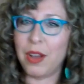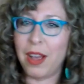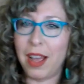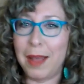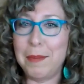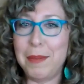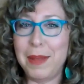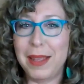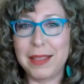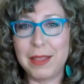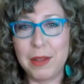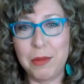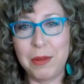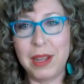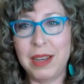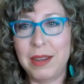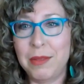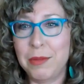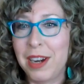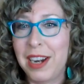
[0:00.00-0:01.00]
I pick the
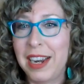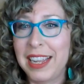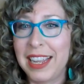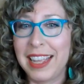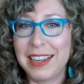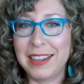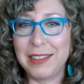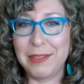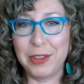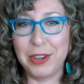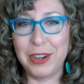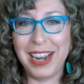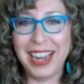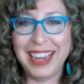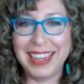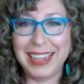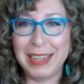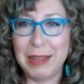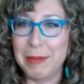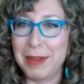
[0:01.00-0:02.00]
one where I get variety,